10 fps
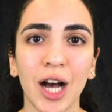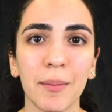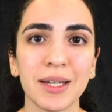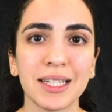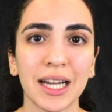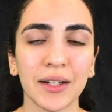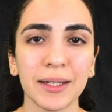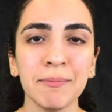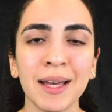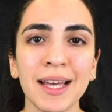
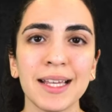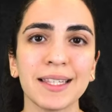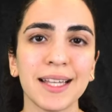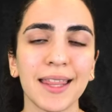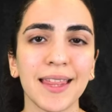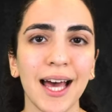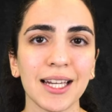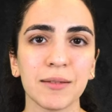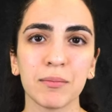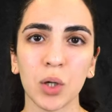commentary, said
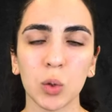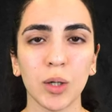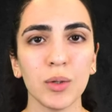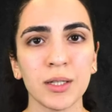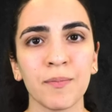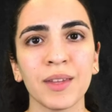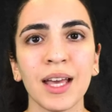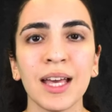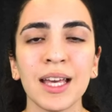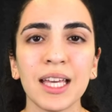that, quote,
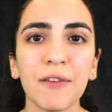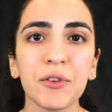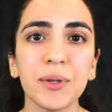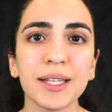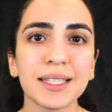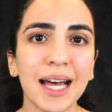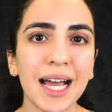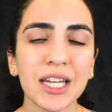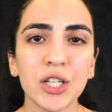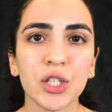"If you
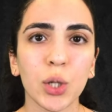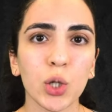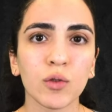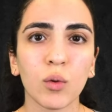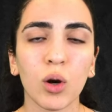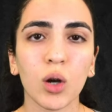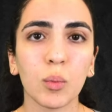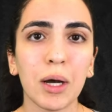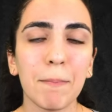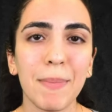decide to search for
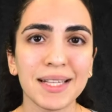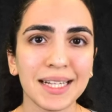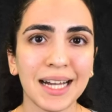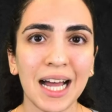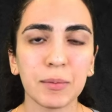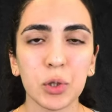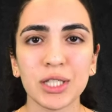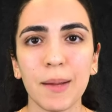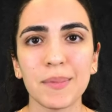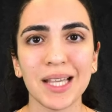what mesenchymal
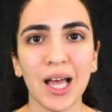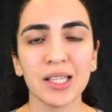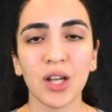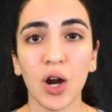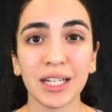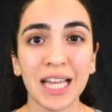stem cells are